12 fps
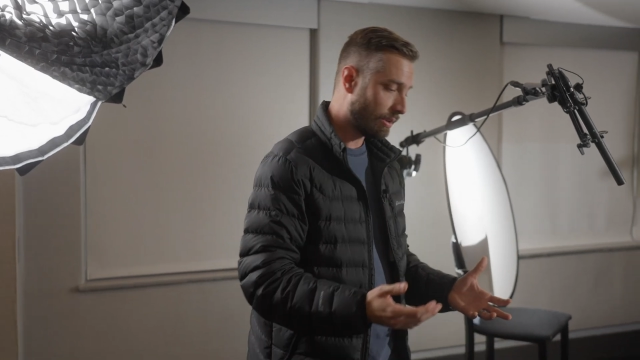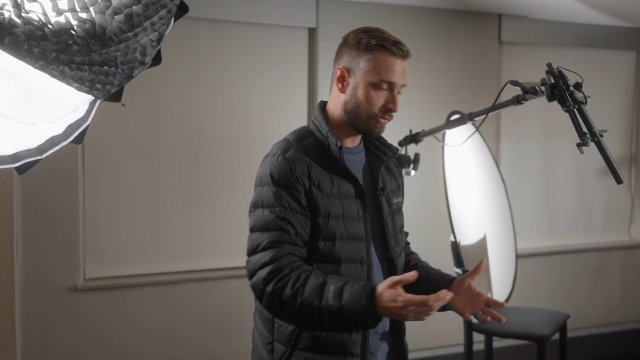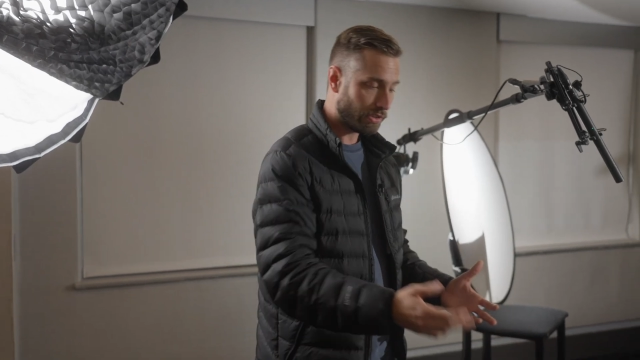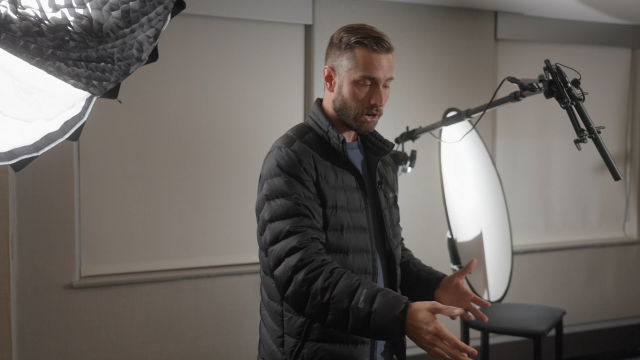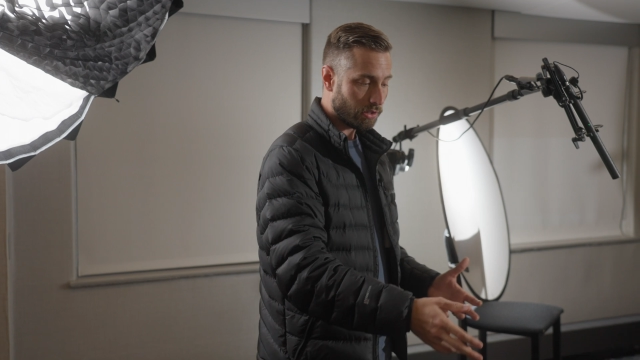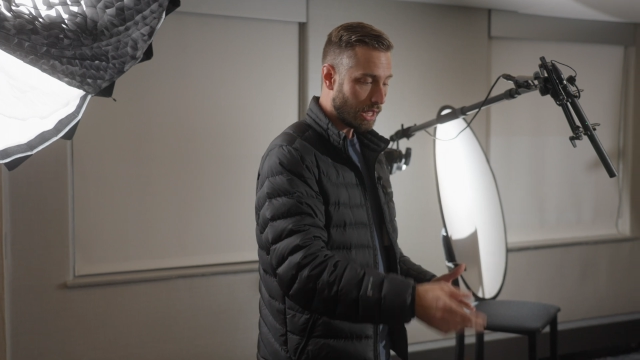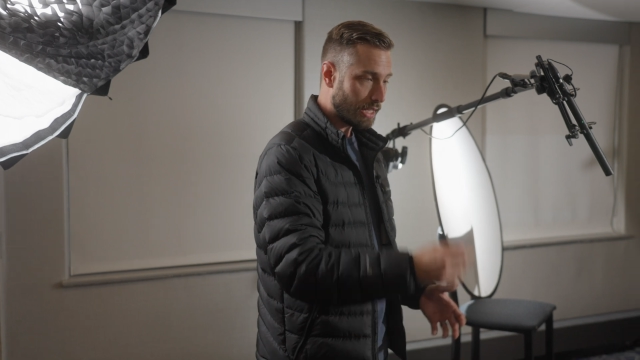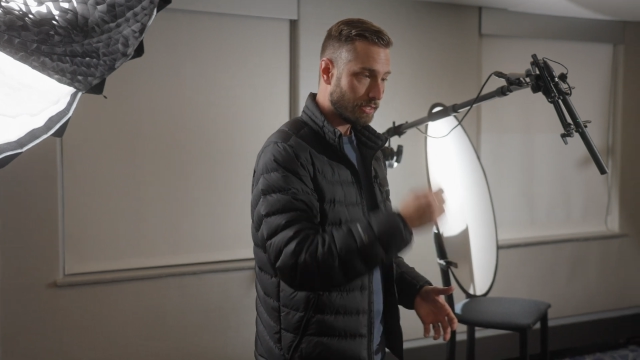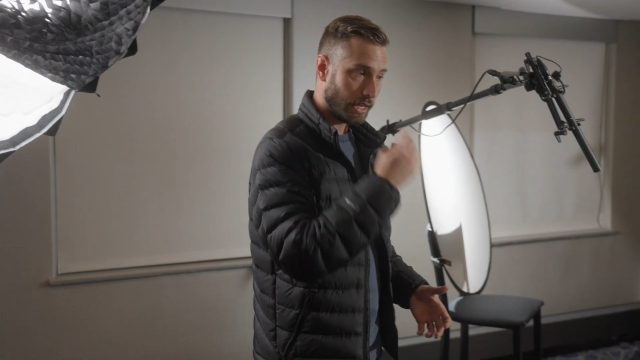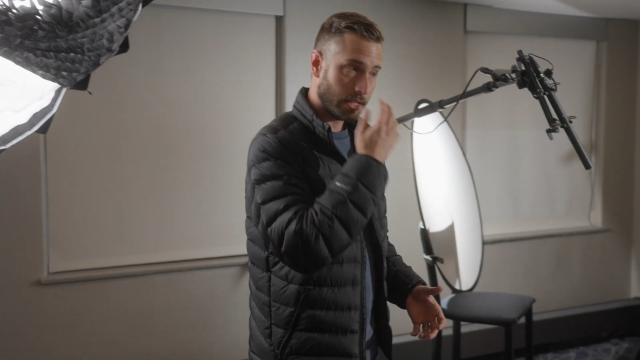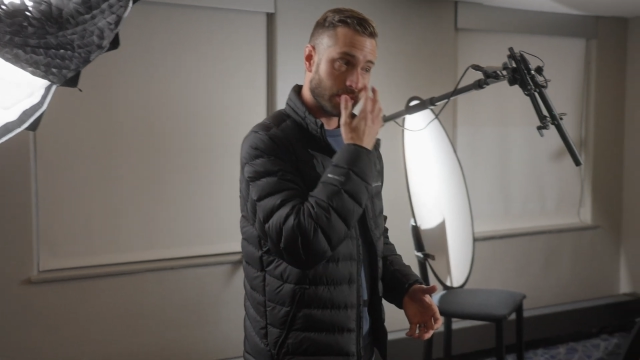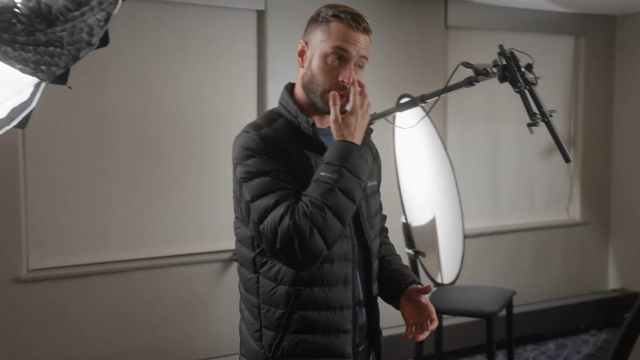Manfrotto light
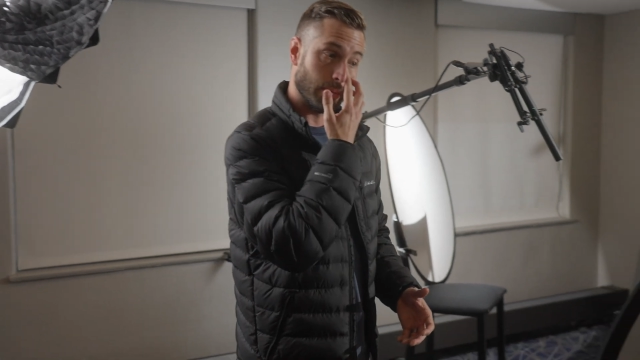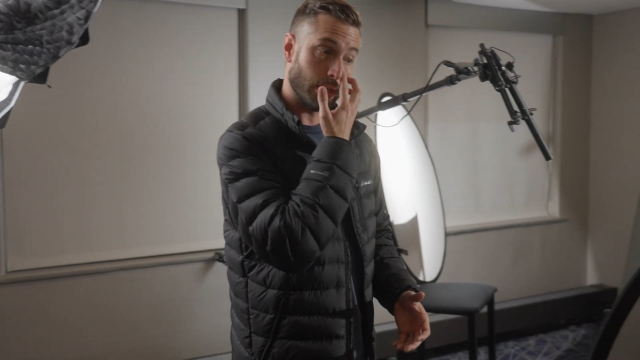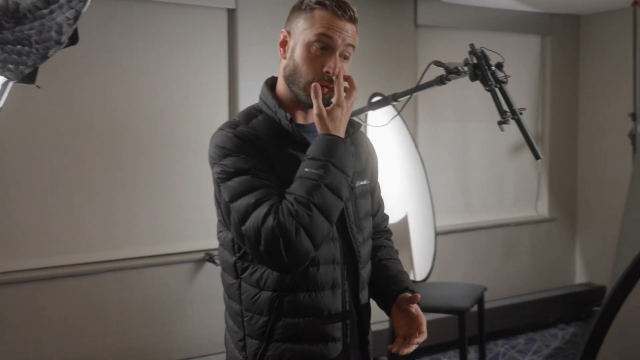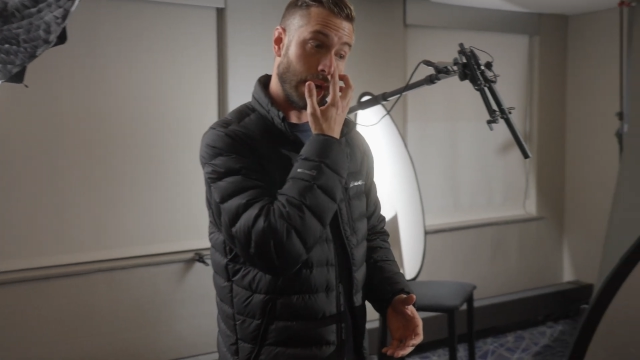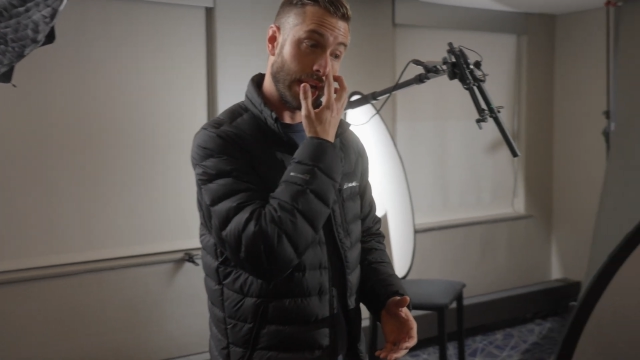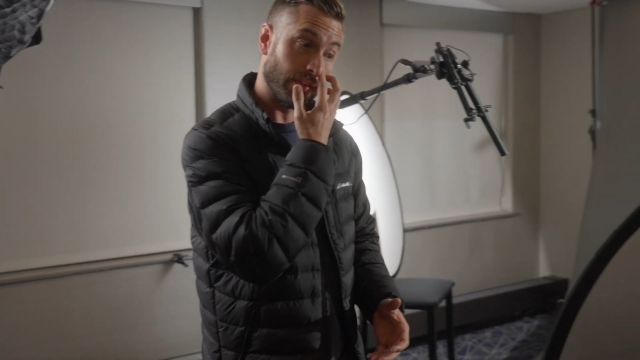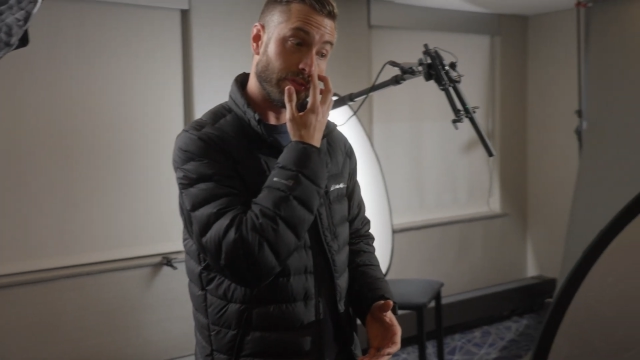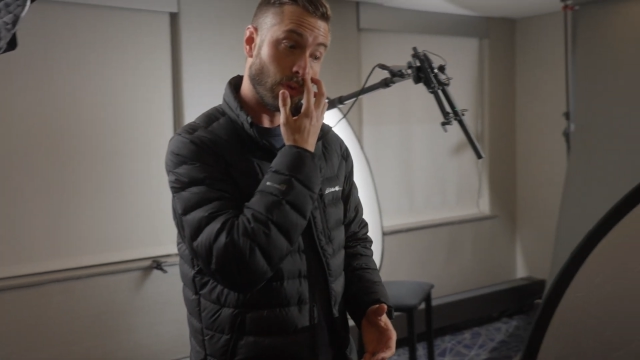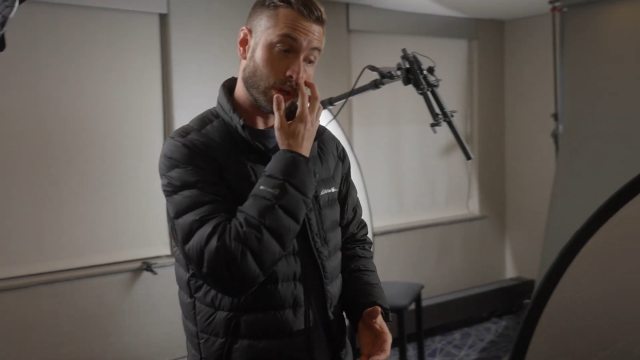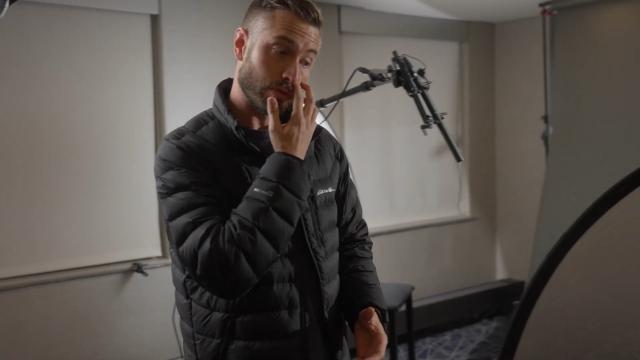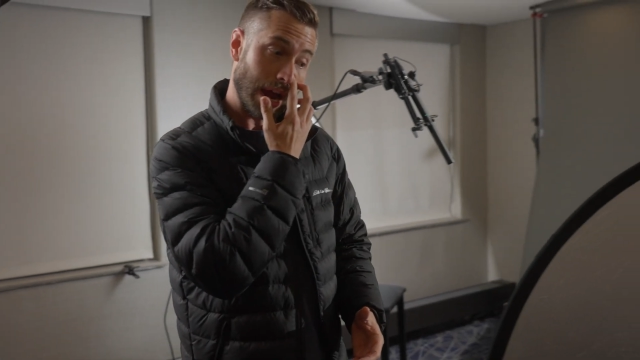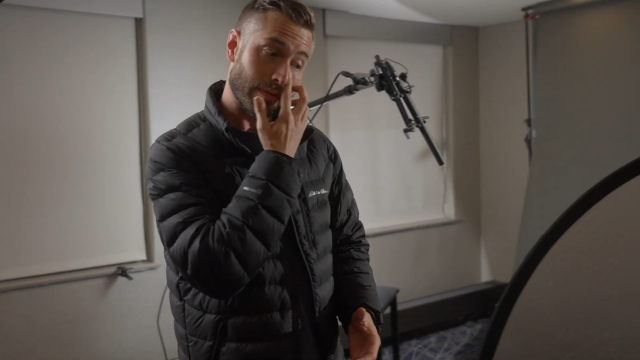stands to be great
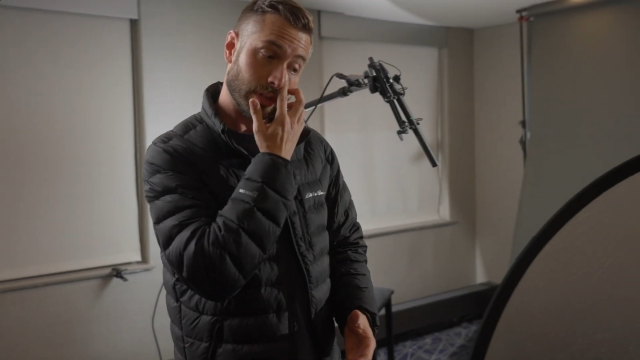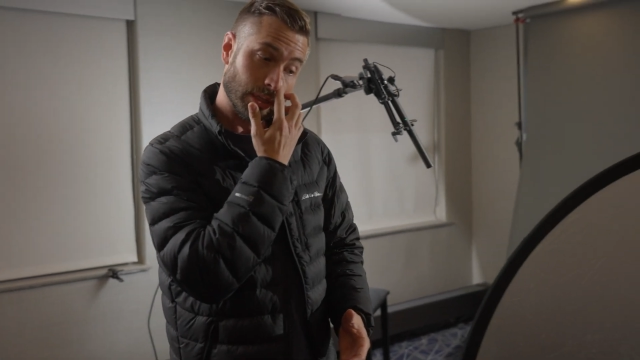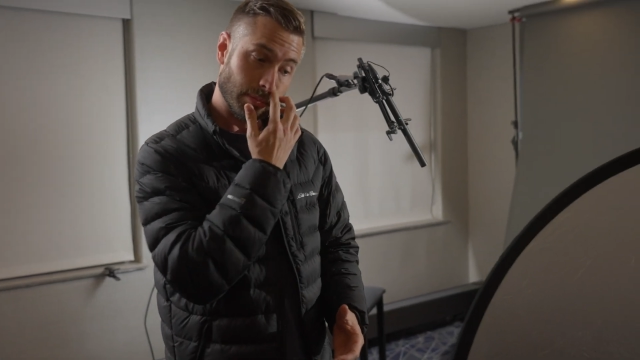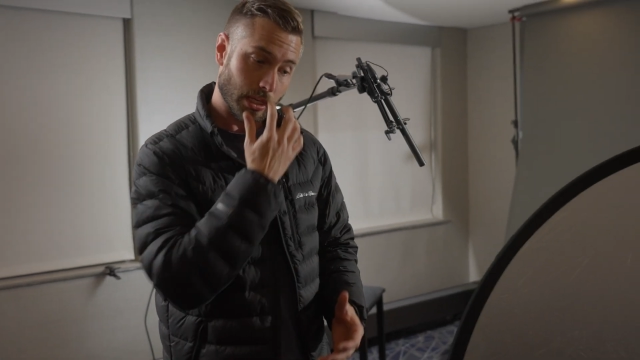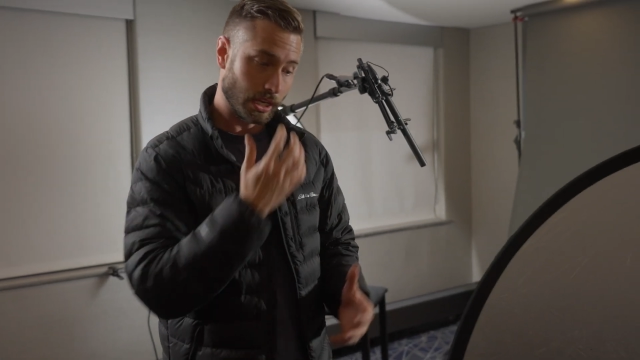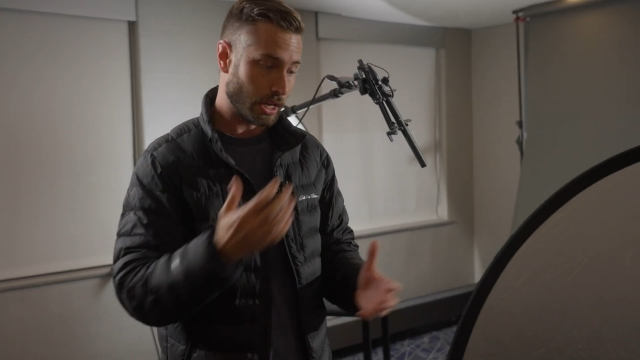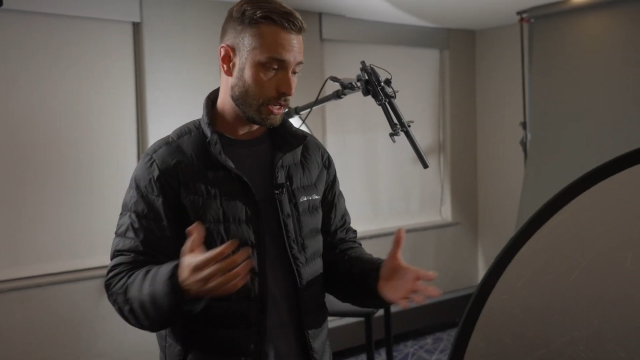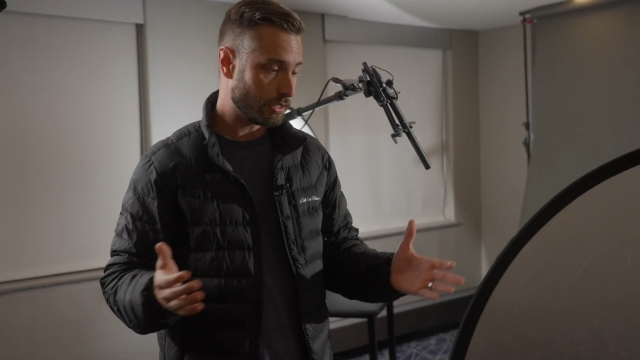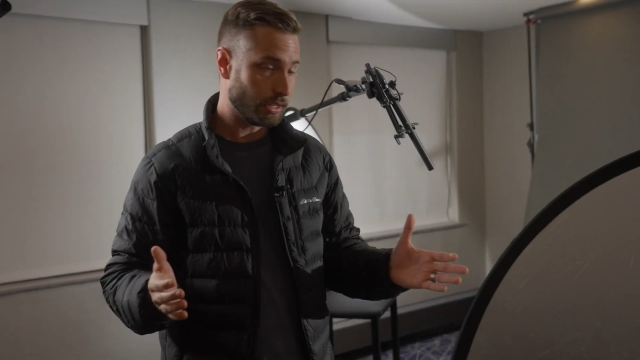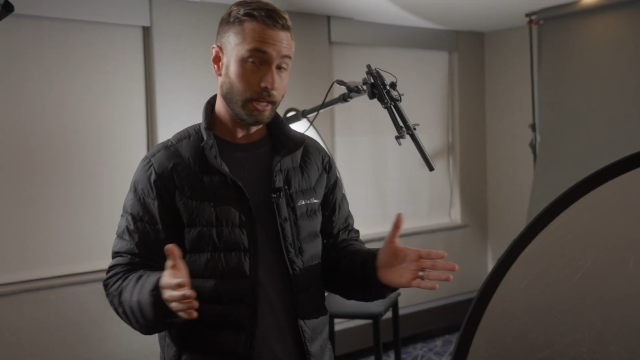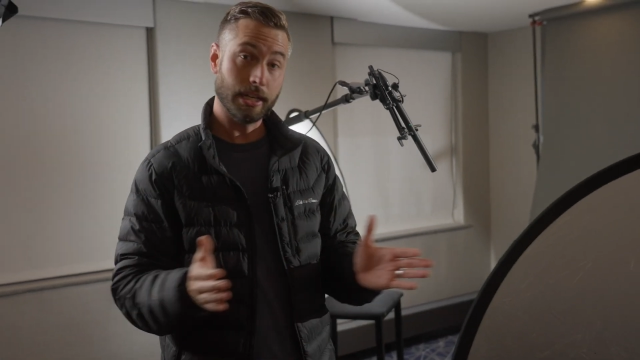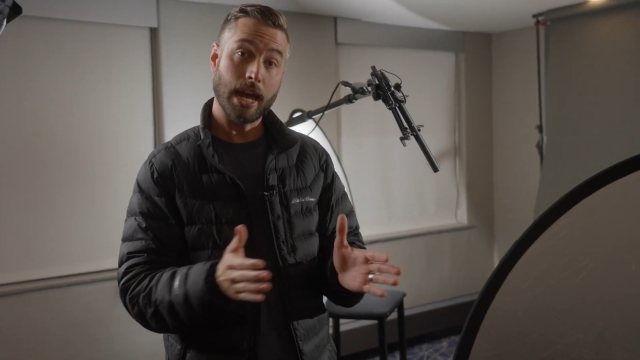for traveling
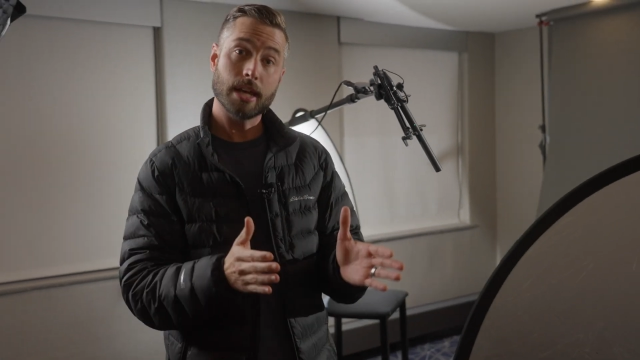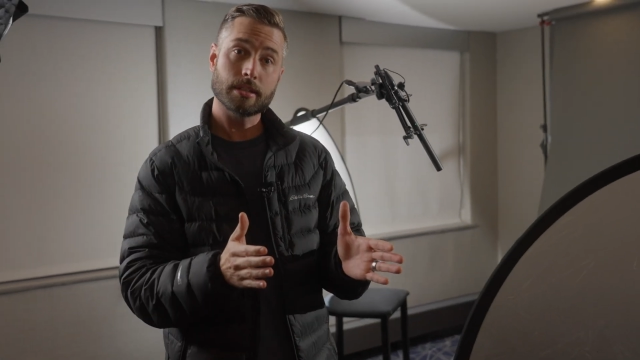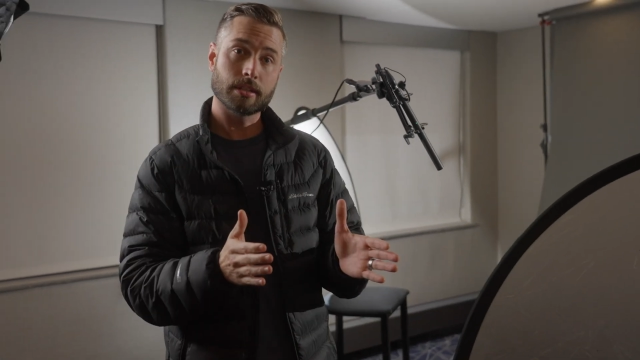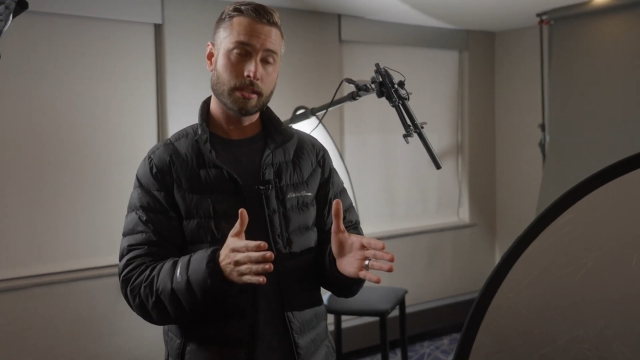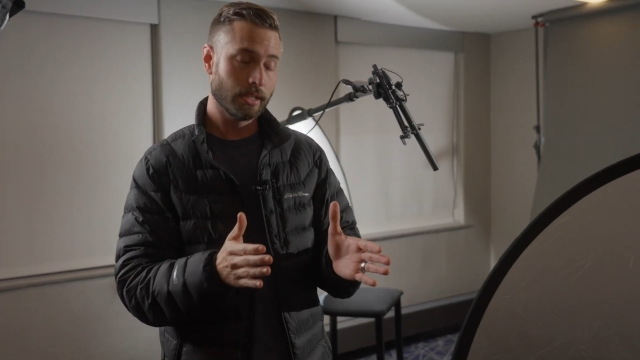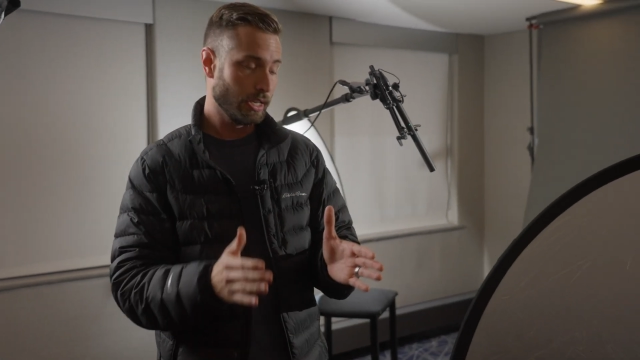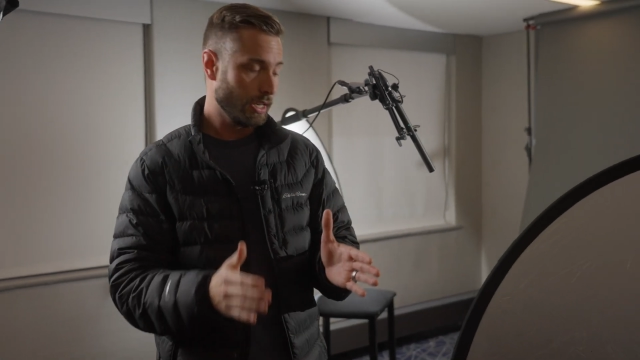because they nest.